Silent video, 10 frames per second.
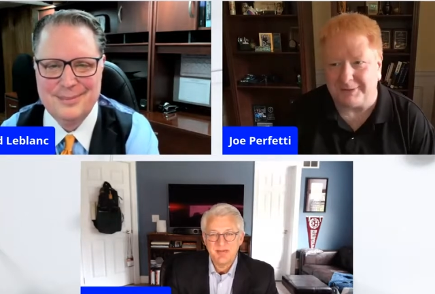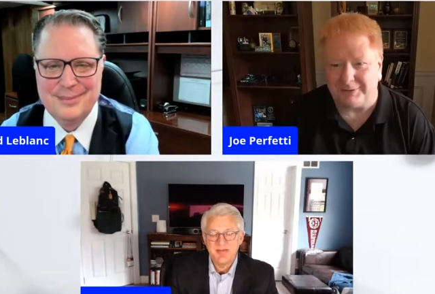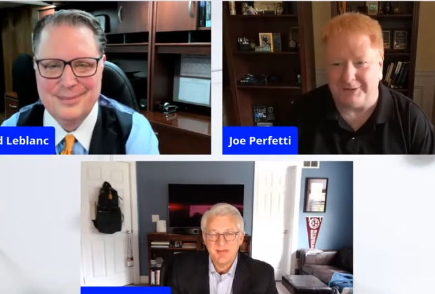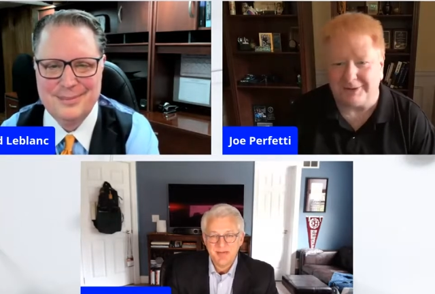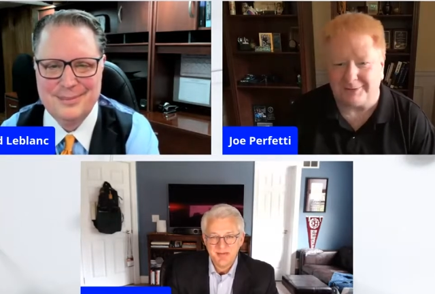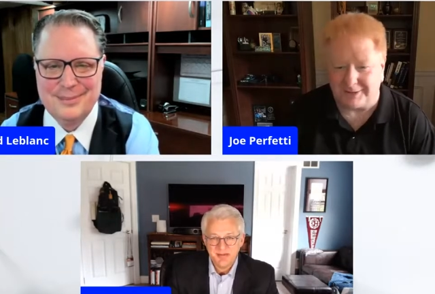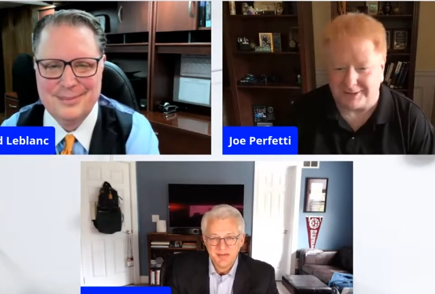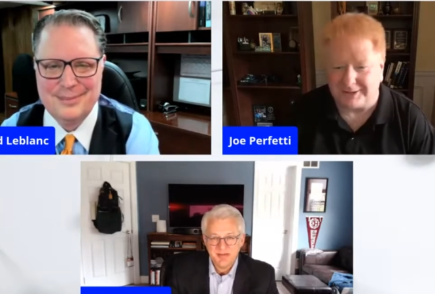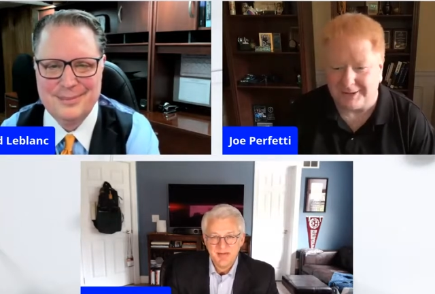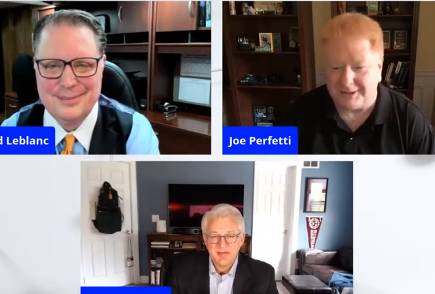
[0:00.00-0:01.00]
Speaker 1: experience with
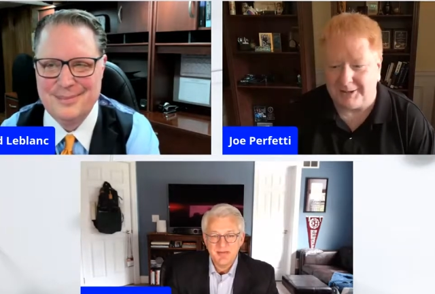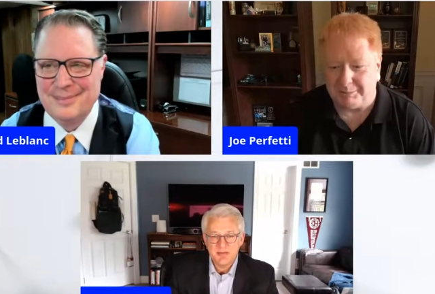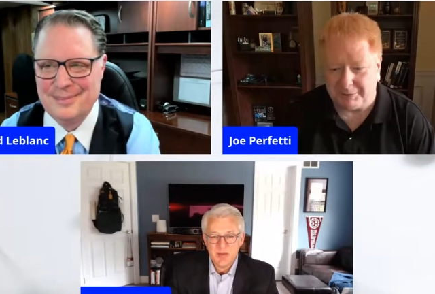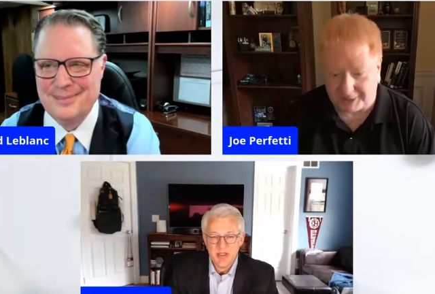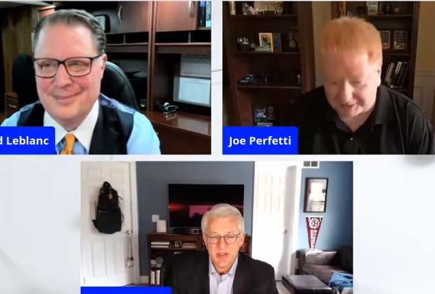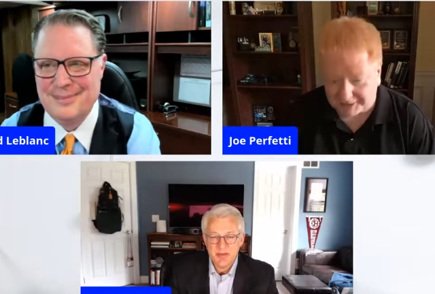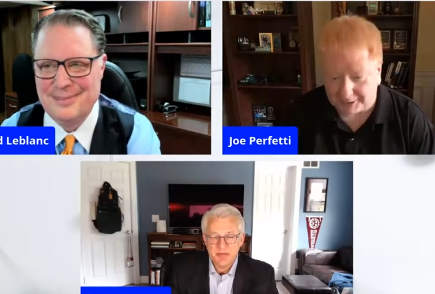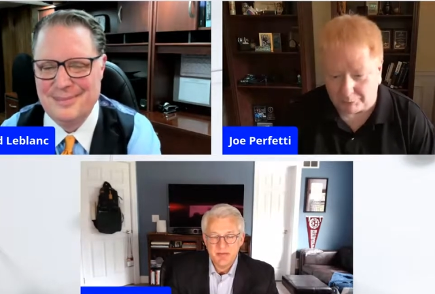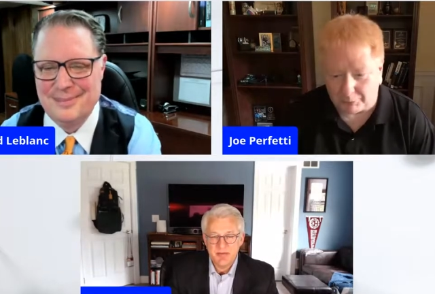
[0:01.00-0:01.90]
this. But yes.